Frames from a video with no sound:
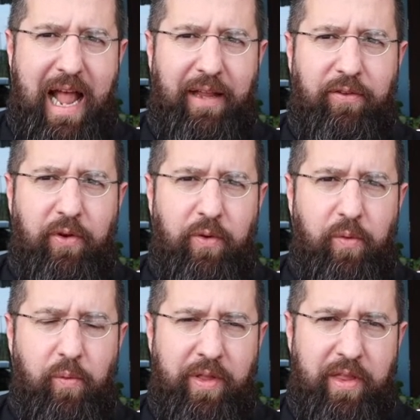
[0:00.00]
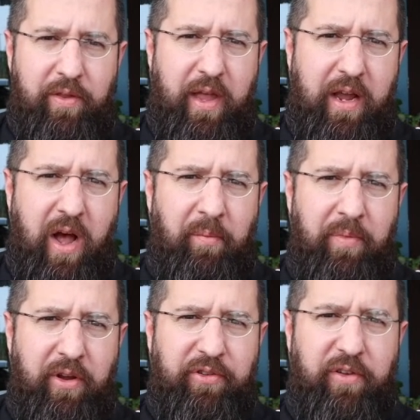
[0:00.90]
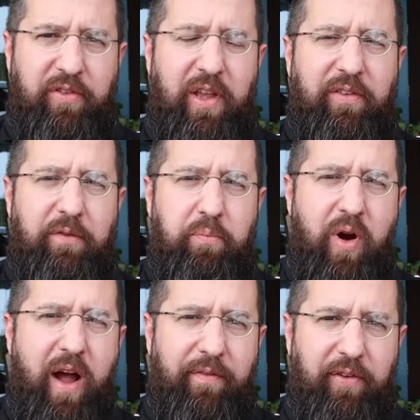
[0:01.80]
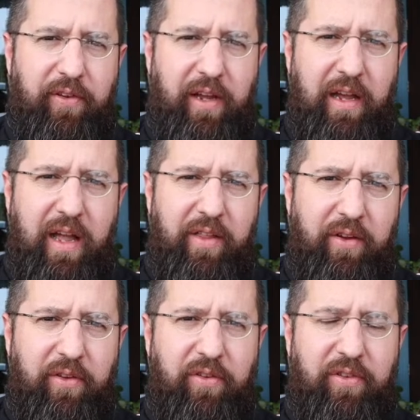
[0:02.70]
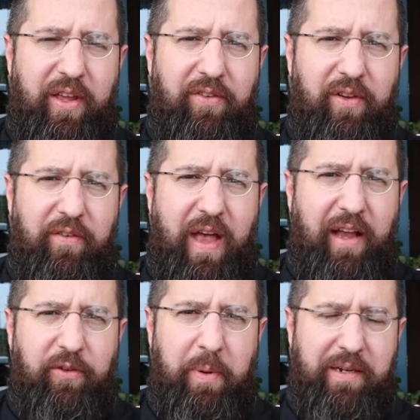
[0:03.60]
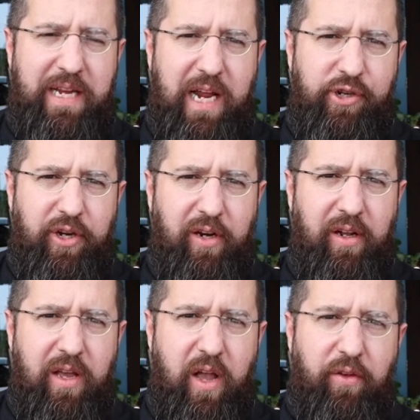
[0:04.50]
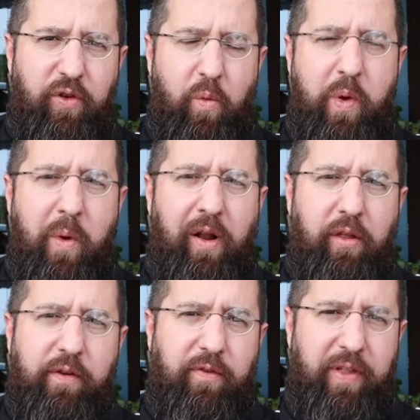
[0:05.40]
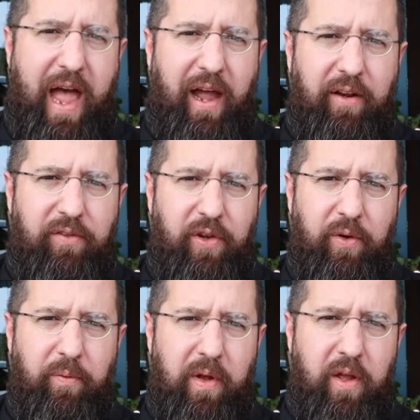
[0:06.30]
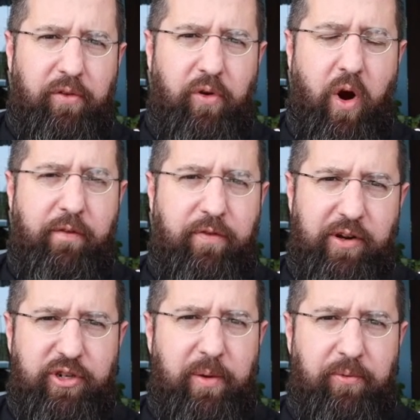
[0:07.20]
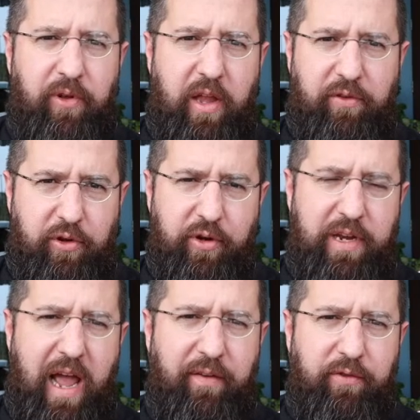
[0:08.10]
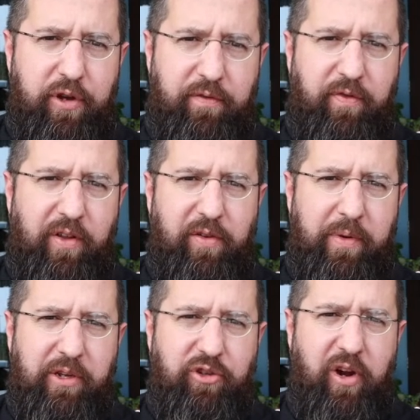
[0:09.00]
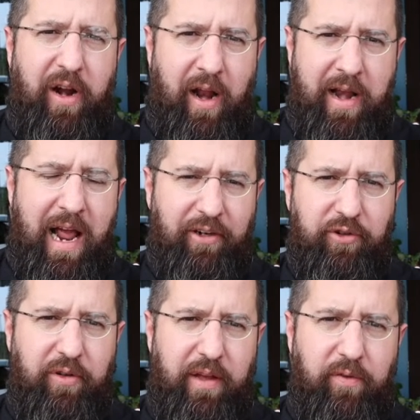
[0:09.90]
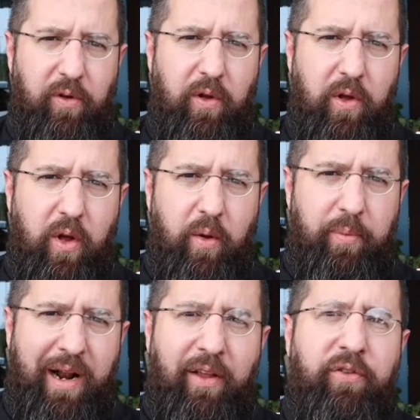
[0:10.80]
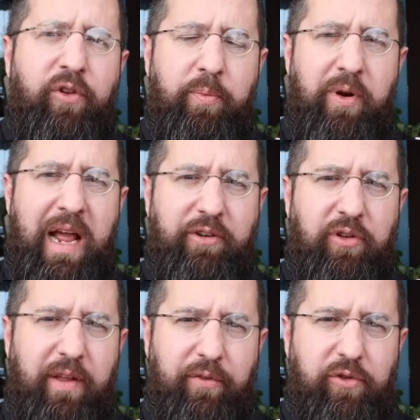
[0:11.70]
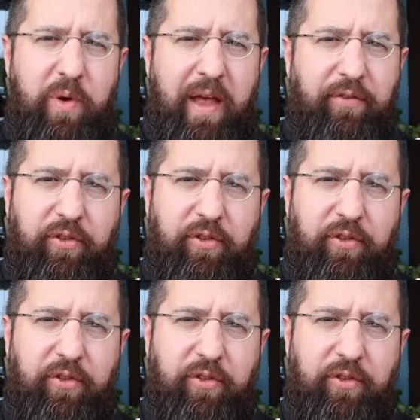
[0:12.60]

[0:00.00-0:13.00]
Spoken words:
And so when they come, there's a sense of prophecy, there's a sense of expectation. So we want to look for that too. So our friendships, it's good to have good friends that we can share on a natural level, but on a supernatural level, do we have